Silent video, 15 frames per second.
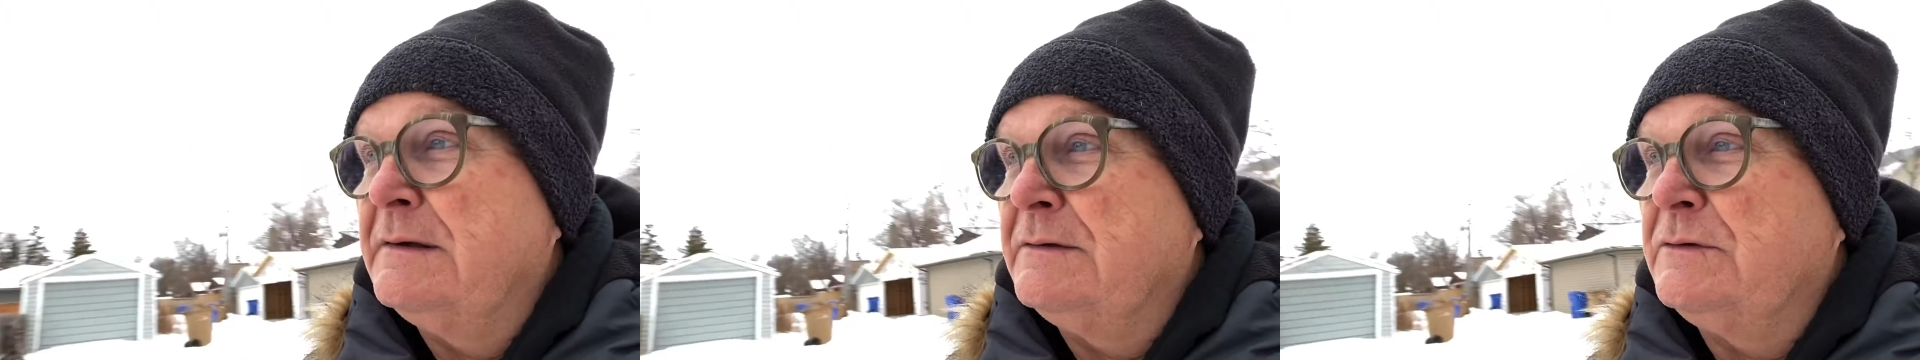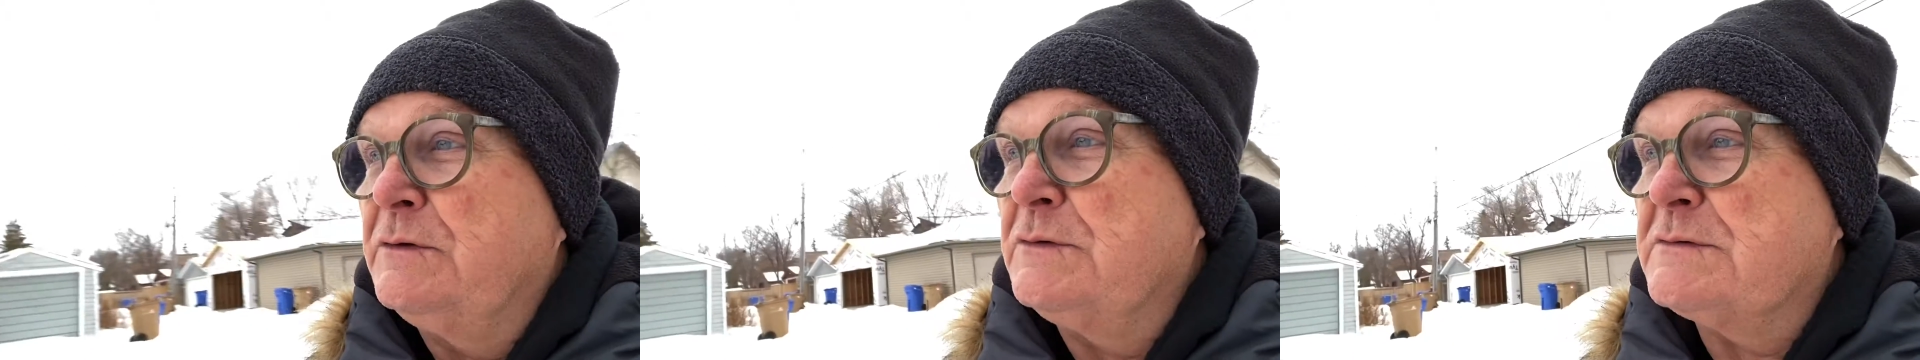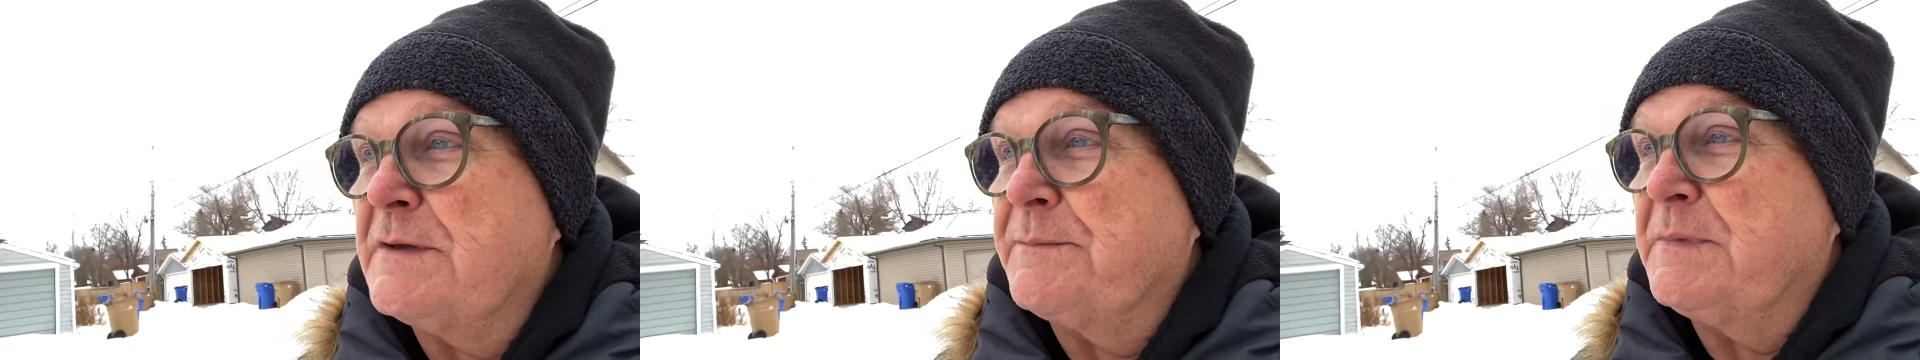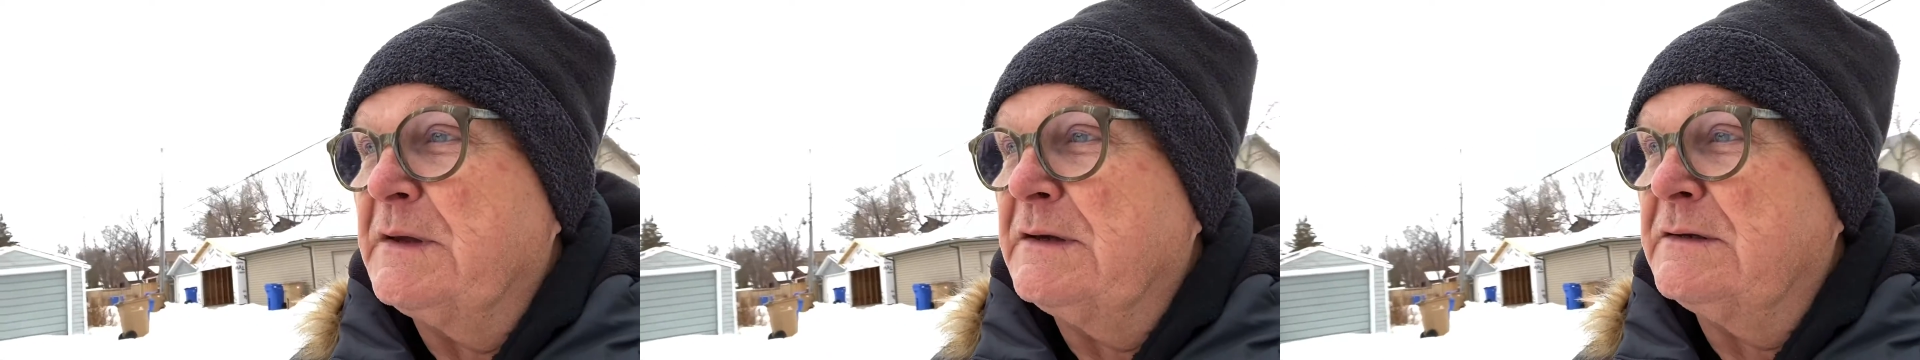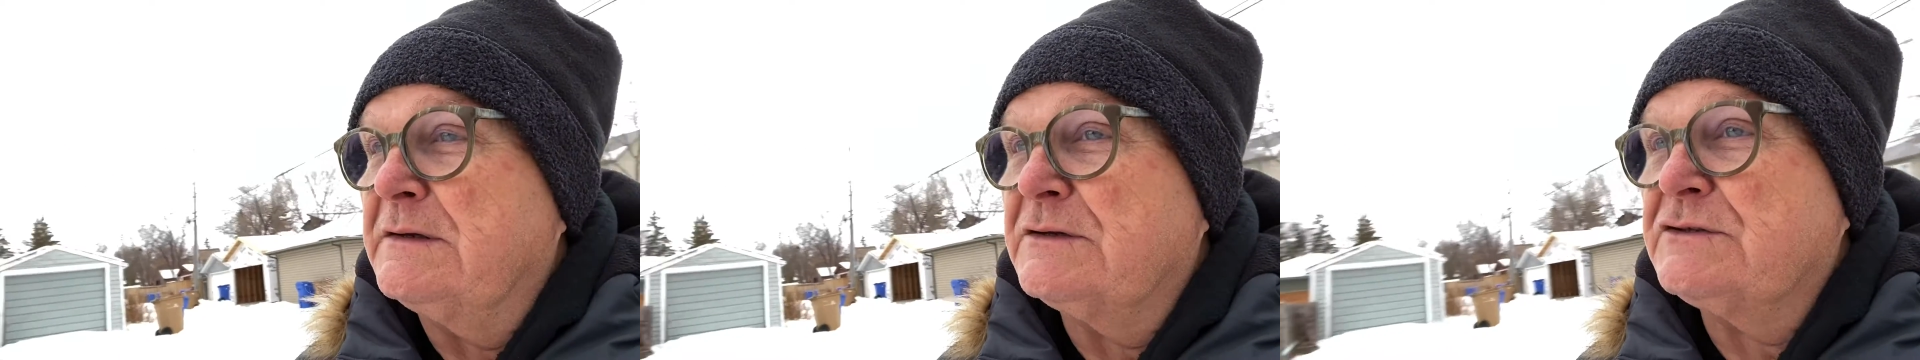do
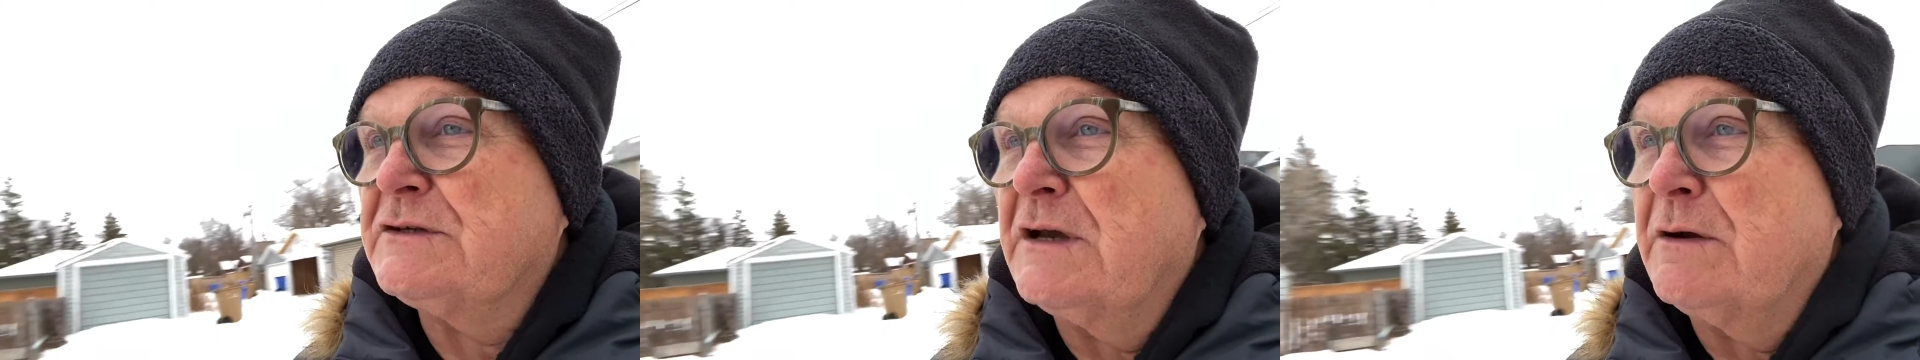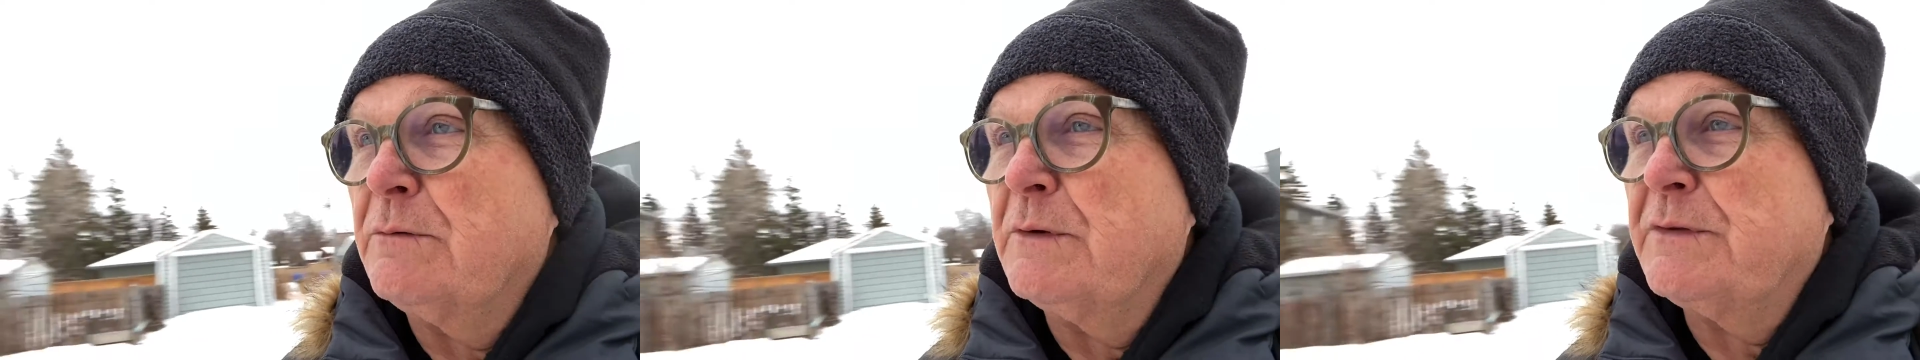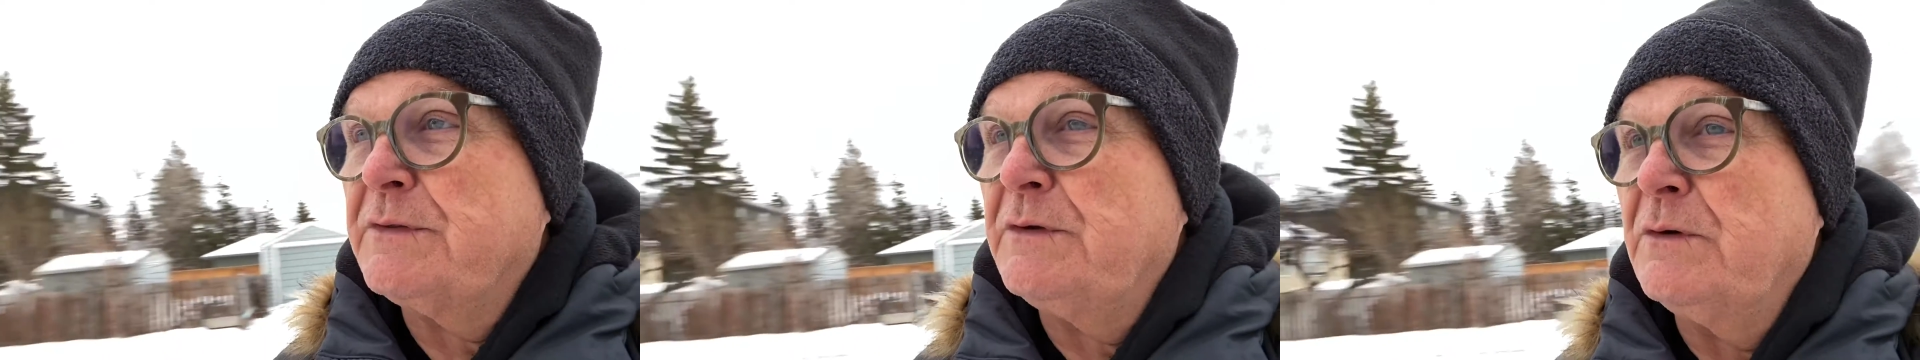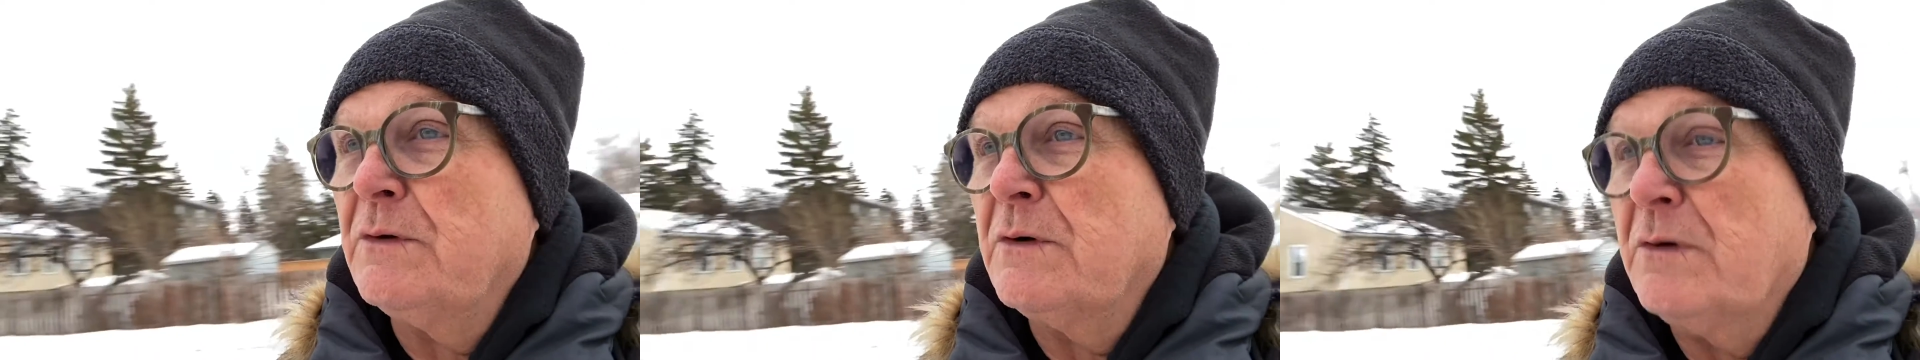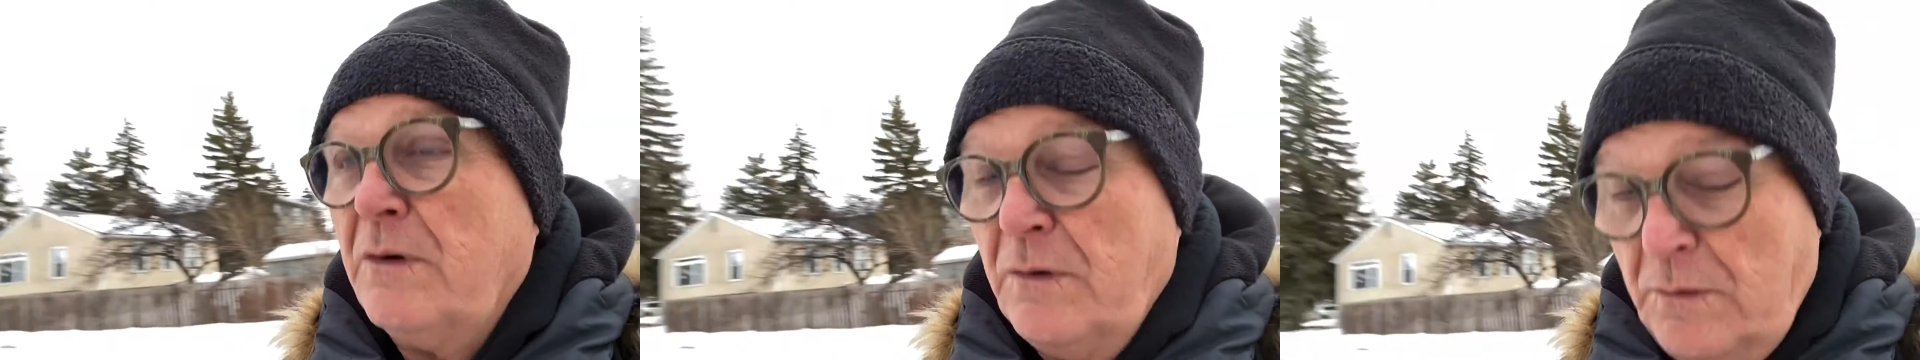something to share with
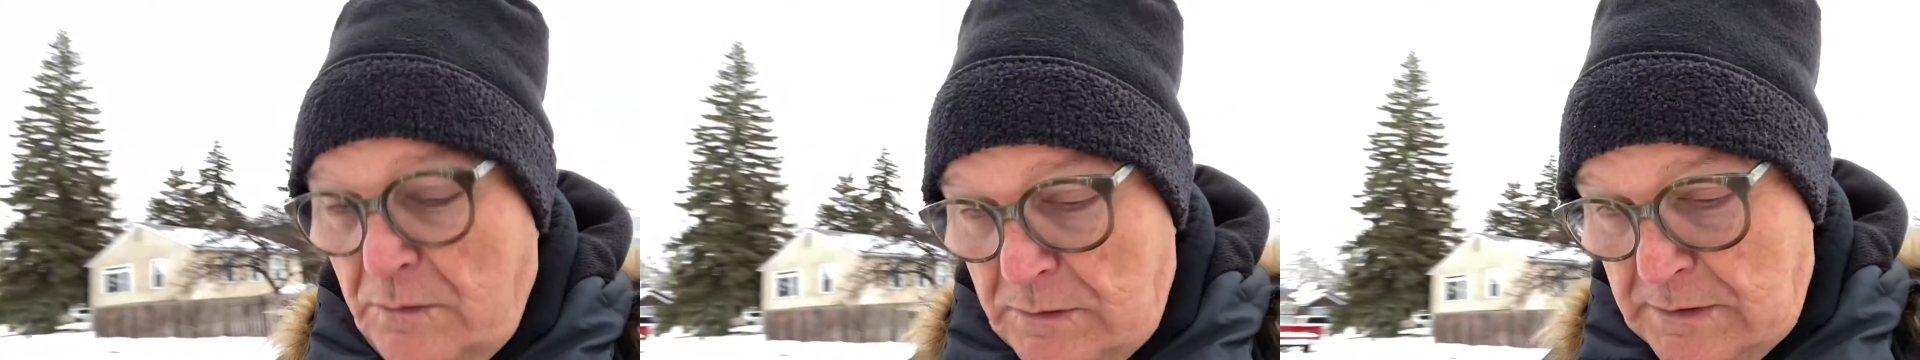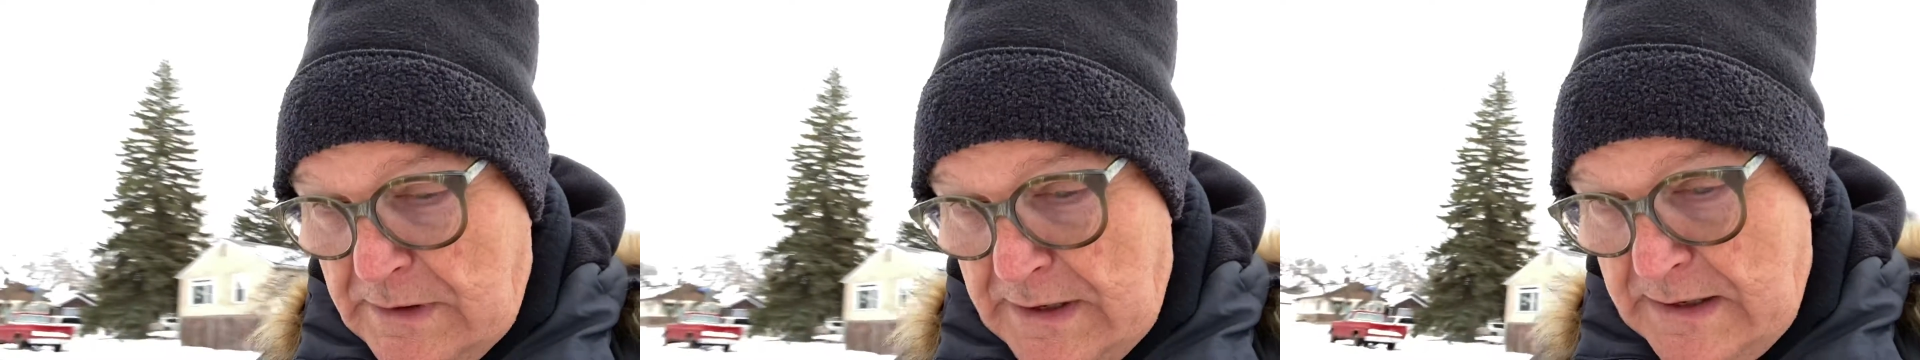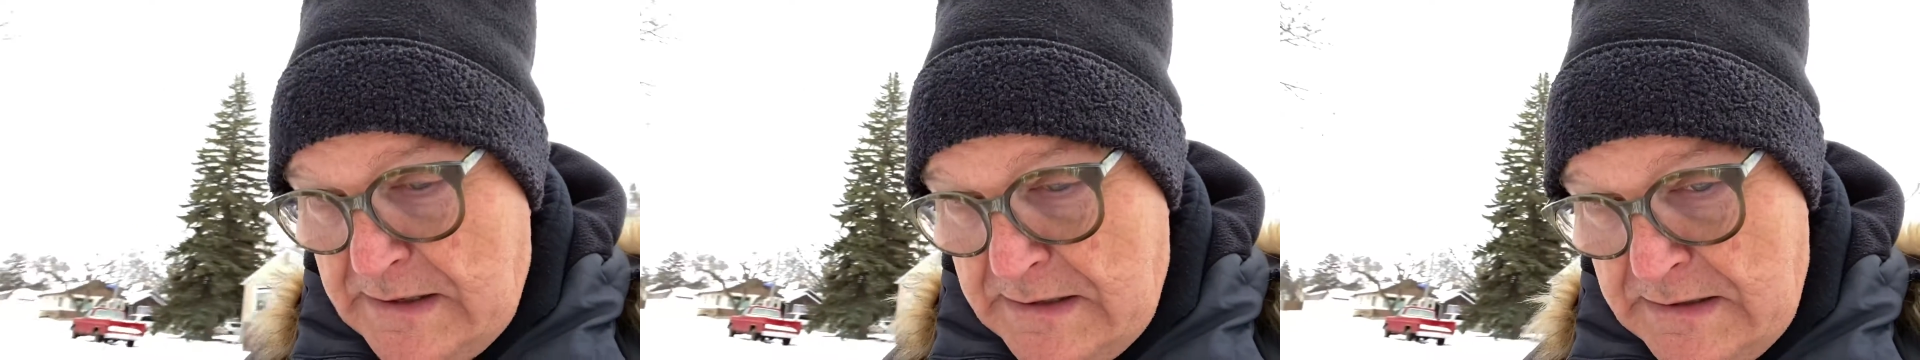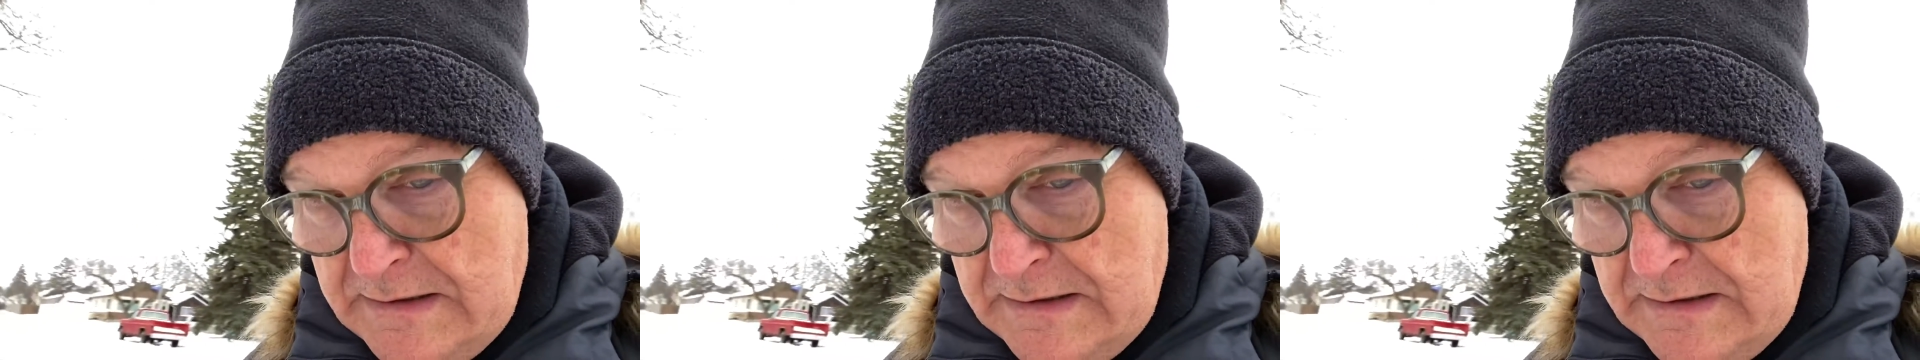your whole